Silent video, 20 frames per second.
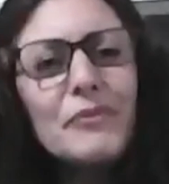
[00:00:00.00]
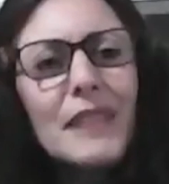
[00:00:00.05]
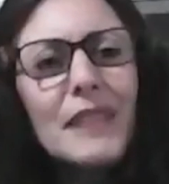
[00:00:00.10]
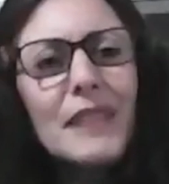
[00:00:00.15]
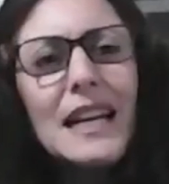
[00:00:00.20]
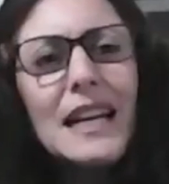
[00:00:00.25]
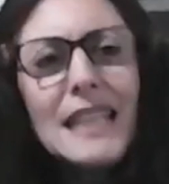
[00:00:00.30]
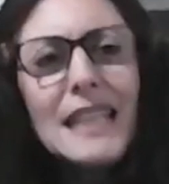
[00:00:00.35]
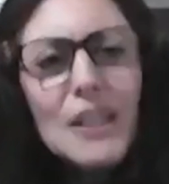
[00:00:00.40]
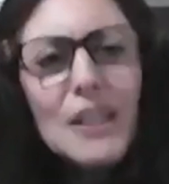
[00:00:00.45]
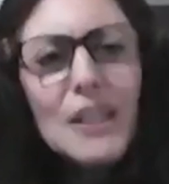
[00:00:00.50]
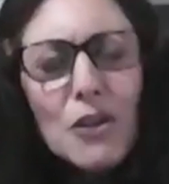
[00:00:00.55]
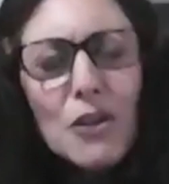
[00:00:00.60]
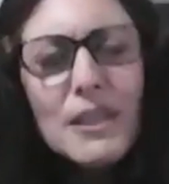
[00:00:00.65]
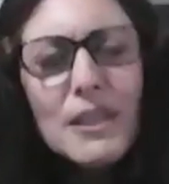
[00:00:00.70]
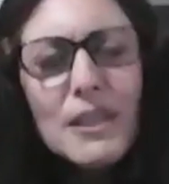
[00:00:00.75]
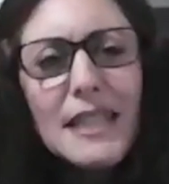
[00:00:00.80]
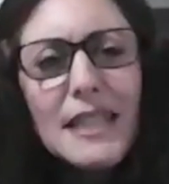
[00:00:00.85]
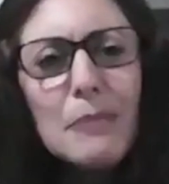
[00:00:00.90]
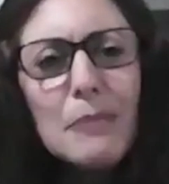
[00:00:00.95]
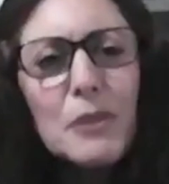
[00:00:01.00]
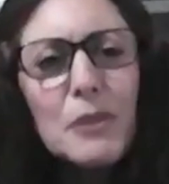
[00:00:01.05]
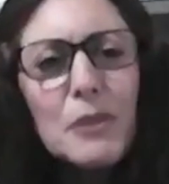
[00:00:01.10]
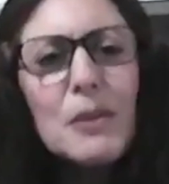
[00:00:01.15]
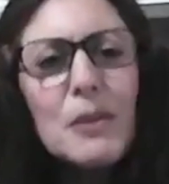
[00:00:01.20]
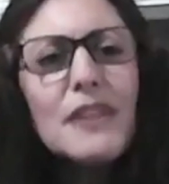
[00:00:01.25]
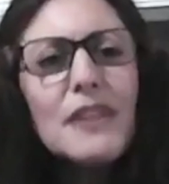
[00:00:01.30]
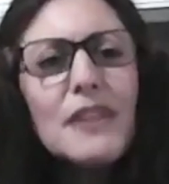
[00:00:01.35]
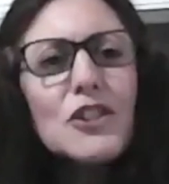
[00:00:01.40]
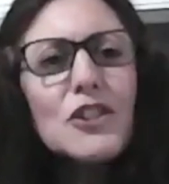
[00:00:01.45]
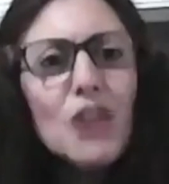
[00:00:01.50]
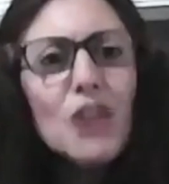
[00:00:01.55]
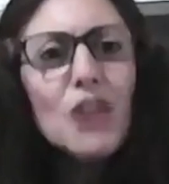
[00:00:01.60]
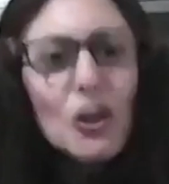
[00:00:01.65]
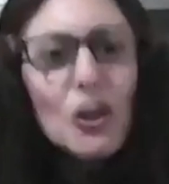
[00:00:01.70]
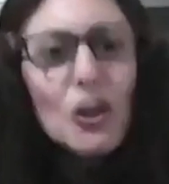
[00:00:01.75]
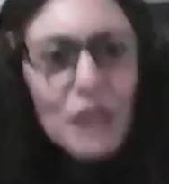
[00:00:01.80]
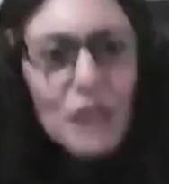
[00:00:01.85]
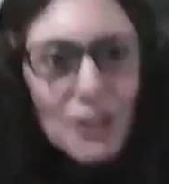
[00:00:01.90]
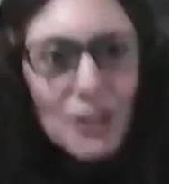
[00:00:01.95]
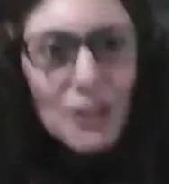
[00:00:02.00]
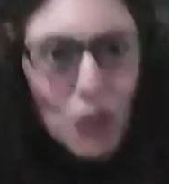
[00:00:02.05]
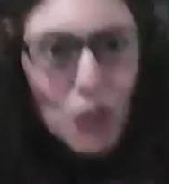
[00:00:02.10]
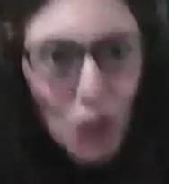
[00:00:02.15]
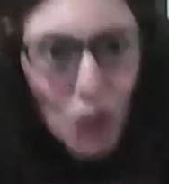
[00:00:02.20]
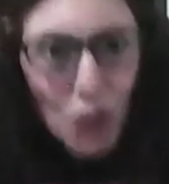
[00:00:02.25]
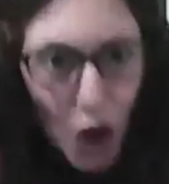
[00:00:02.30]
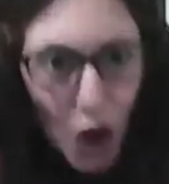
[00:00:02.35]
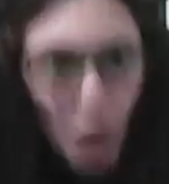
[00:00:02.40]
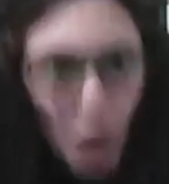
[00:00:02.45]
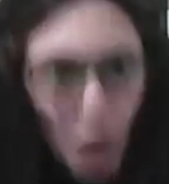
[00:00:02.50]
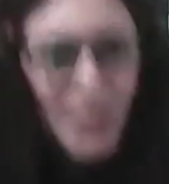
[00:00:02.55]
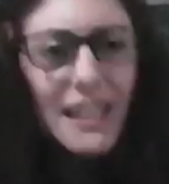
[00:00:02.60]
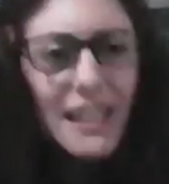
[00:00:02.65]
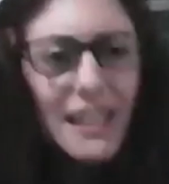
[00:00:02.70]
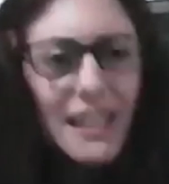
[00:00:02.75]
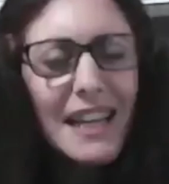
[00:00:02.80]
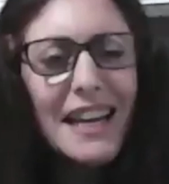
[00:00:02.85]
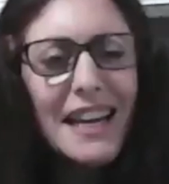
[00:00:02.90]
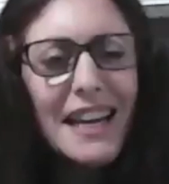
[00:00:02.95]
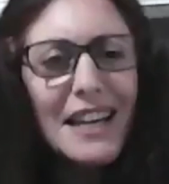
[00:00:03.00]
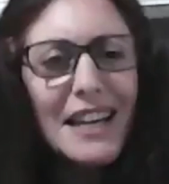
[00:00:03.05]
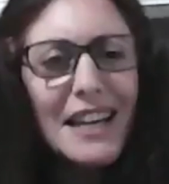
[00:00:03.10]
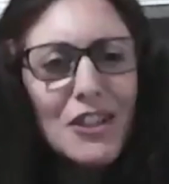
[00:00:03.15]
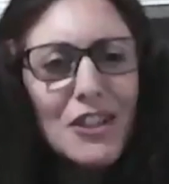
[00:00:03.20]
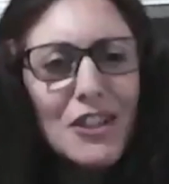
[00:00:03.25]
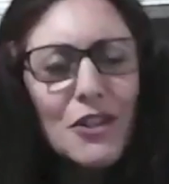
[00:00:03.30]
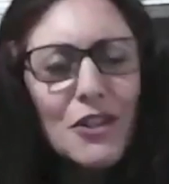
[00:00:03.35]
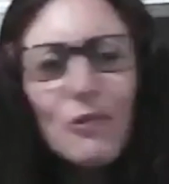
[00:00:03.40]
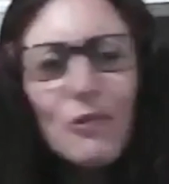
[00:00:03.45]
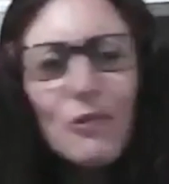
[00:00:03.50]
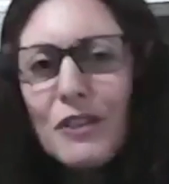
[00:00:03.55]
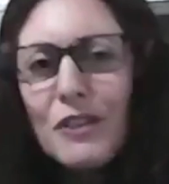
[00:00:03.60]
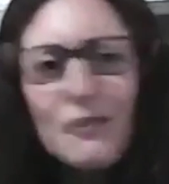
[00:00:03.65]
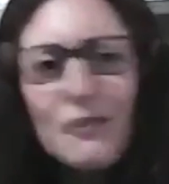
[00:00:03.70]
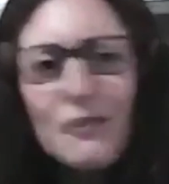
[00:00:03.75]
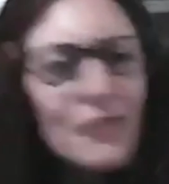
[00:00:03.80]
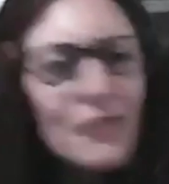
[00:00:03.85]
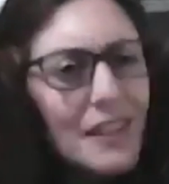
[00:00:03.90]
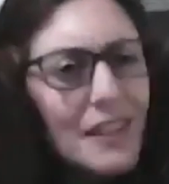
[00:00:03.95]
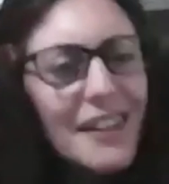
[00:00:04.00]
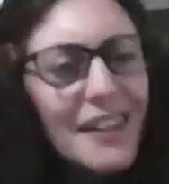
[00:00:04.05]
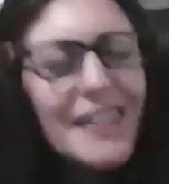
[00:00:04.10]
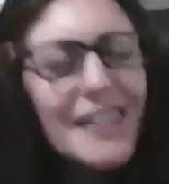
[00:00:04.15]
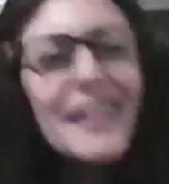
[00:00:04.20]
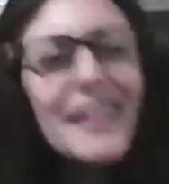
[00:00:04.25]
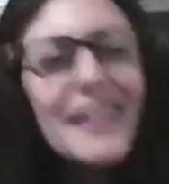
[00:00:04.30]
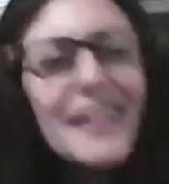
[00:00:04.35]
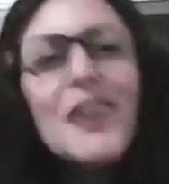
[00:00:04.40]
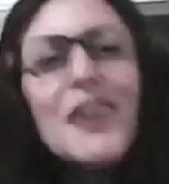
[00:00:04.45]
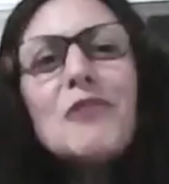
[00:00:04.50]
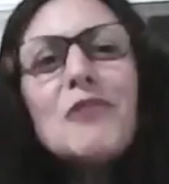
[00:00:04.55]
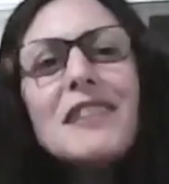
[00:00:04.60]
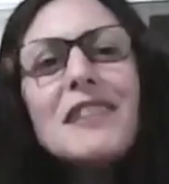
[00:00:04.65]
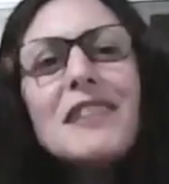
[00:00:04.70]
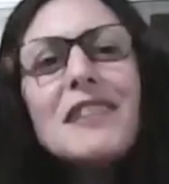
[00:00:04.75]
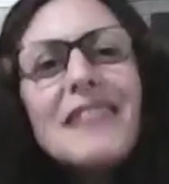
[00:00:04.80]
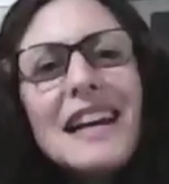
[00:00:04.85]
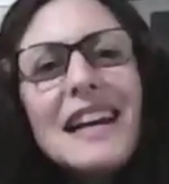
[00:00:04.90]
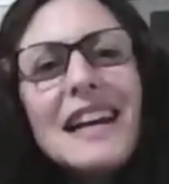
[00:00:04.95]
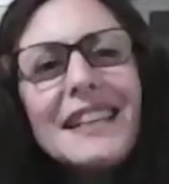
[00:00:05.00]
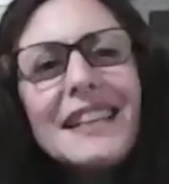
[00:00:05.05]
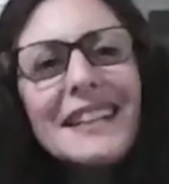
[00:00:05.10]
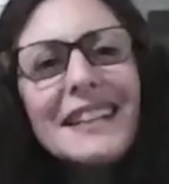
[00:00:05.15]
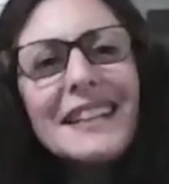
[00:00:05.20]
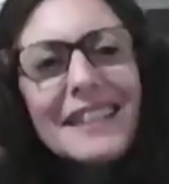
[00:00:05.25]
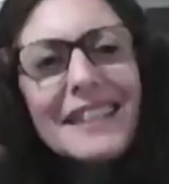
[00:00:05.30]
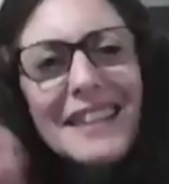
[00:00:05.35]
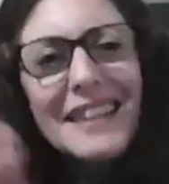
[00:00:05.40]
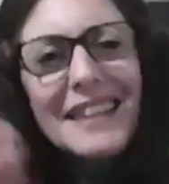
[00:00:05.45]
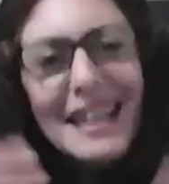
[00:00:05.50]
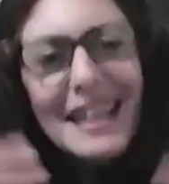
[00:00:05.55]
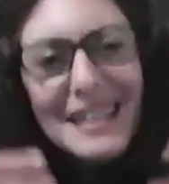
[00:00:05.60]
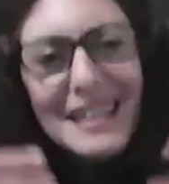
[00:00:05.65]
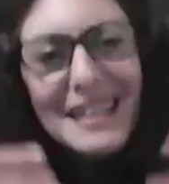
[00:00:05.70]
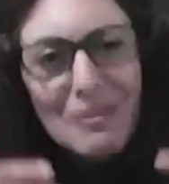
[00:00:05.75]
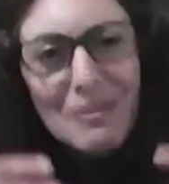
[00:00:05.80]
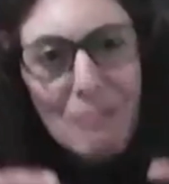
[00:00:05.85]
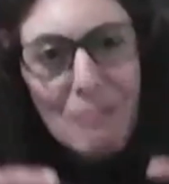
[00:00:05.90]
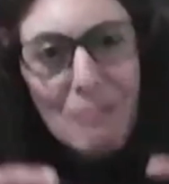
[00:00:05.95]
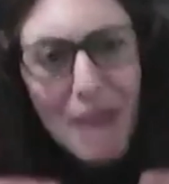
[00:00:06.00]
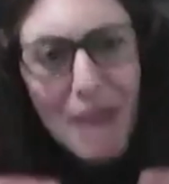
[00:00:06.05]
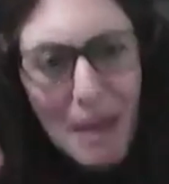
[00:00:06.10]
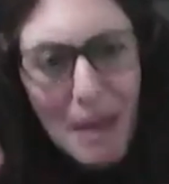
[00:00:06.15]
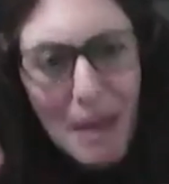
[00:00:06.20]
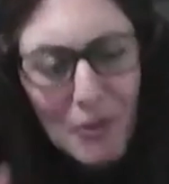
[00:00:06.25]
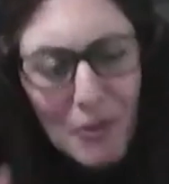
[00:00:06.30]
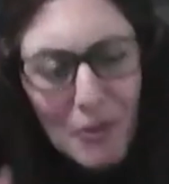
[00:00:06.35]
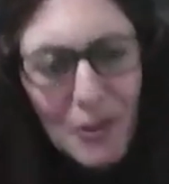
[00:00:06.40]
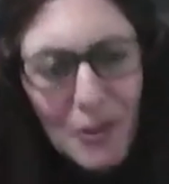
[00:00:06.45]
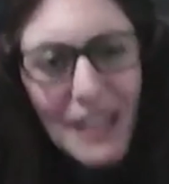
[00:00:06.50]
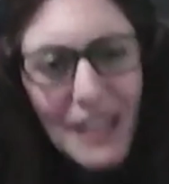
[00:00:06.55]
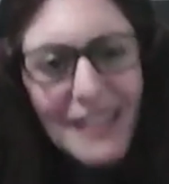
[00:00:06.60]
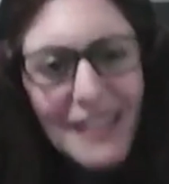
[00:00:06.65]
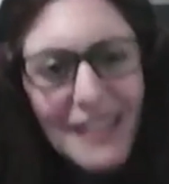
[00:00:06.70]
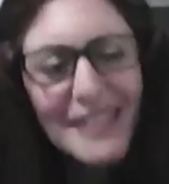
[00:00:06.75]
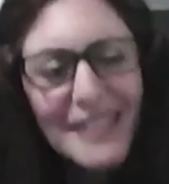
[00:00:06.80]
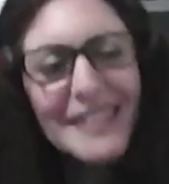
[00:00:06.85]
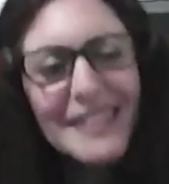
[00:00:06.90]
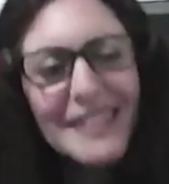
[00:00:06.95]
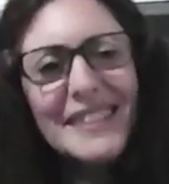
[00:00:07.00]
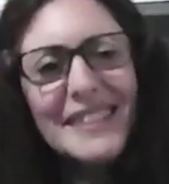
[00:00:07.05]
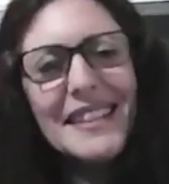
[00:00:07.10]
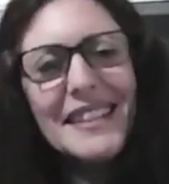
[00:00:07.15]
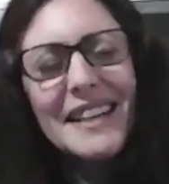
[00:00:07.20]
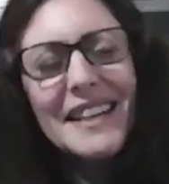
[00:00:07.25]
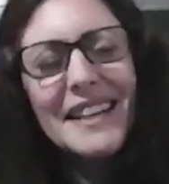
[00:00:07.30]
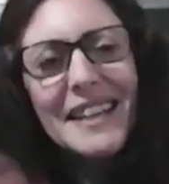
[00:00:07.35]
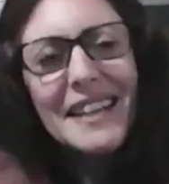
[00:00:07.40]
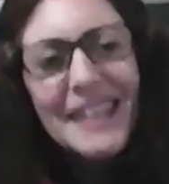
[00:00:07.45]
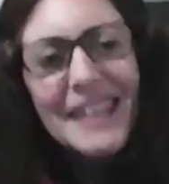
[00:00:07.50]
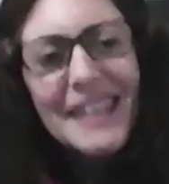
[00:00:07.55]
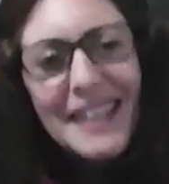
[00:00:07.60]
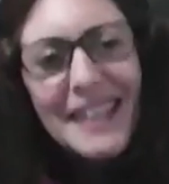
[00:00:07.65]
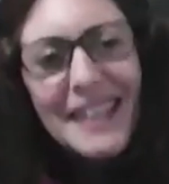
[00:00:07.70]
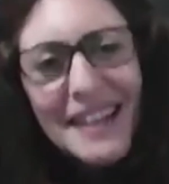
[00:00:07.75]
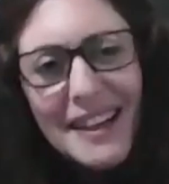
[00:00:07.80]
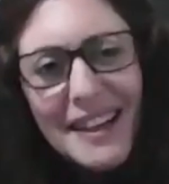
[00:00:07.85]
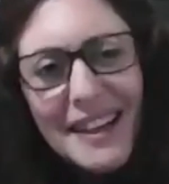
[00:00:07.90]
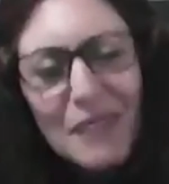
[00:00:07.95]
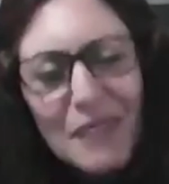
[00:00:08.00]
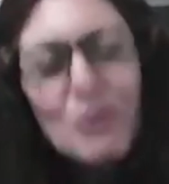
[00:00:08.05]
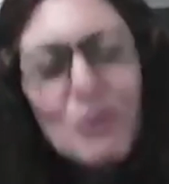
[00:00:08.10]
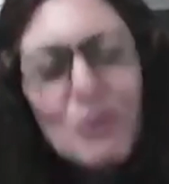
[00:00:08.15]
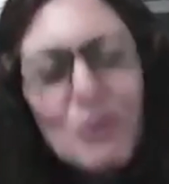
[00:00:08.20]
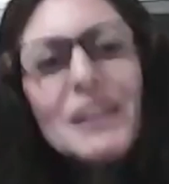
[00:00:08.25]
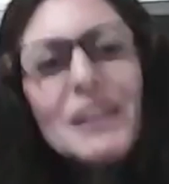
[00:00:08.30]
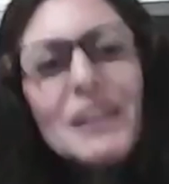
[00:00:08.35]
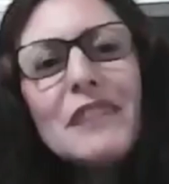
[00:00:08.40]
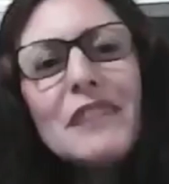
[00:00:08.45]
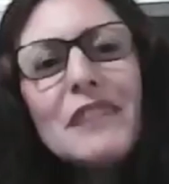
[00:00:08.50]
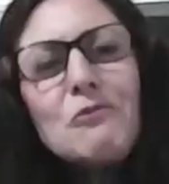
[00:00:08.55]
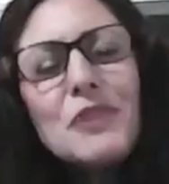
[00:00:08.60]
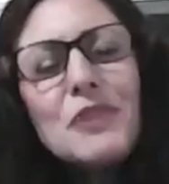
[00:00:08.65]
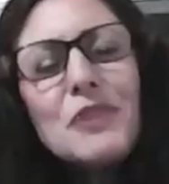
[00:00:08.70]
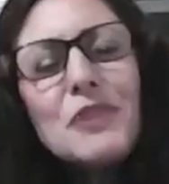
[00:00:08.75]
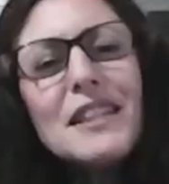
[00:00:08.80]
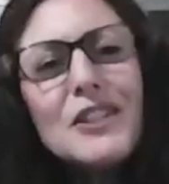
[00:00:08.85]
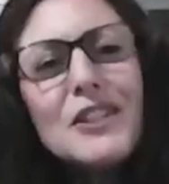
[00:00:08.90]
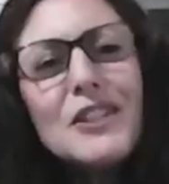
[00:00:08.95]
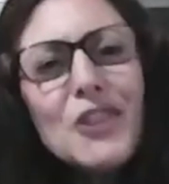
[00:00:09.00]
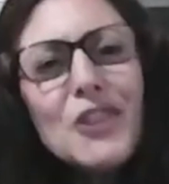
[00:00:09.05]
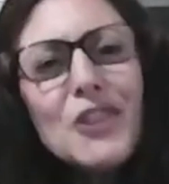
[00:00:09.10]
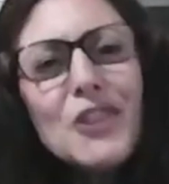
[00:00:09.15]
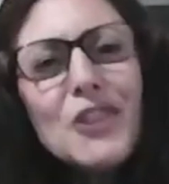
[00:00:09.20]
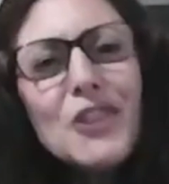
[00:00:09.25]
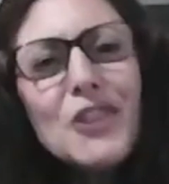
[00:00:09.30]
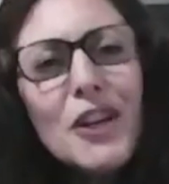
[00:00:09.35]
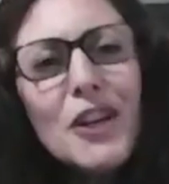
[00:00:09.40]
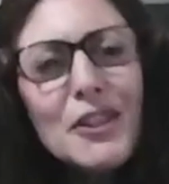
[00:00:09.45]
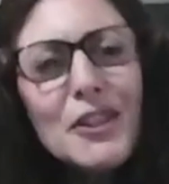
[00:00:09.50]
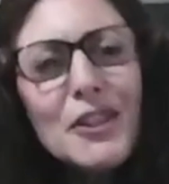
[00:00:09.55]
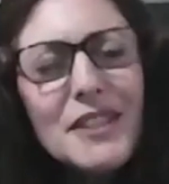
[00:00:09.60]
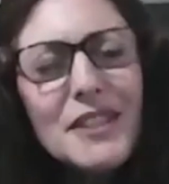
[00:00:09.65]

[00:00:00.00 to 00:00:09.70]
and it goes deeply when the child is totally engaged, and when only then that memory will live within the child.